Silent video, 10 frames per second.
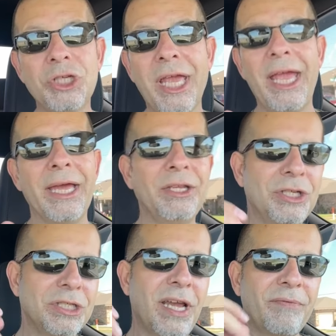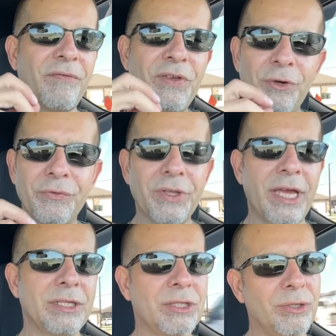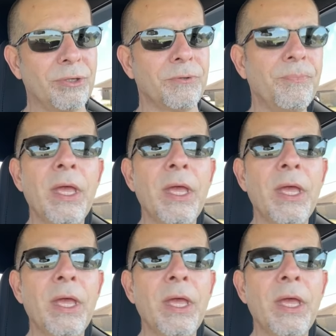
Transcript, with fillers: you can. You just have to feel for that screw.